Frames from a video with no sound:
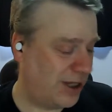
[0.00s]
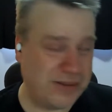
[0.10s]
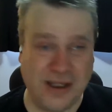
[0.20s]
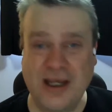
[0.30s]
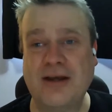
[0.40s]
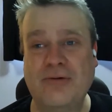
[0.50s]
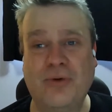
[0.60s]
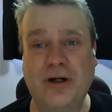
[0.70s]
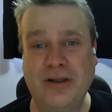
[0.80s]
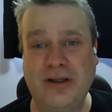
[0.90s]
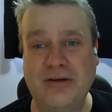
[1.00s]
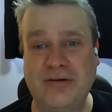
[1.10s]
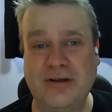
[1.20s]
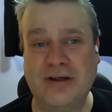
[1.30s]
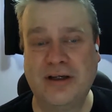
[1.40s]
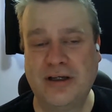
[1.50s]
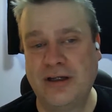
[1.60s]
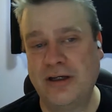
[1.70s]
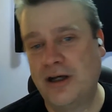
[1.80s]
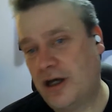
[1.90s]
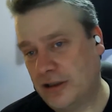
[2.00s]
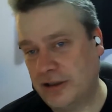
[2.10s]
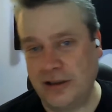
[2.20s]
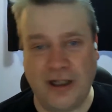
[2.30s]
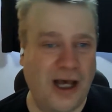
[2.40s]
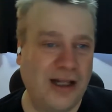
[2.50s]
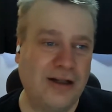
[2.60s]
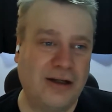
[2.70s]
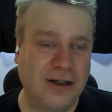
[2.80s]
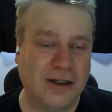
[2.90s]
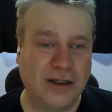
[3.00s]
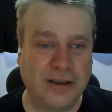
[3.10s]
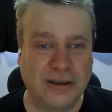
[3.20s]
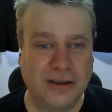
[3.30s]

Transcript: I think I could wear these a lot longer.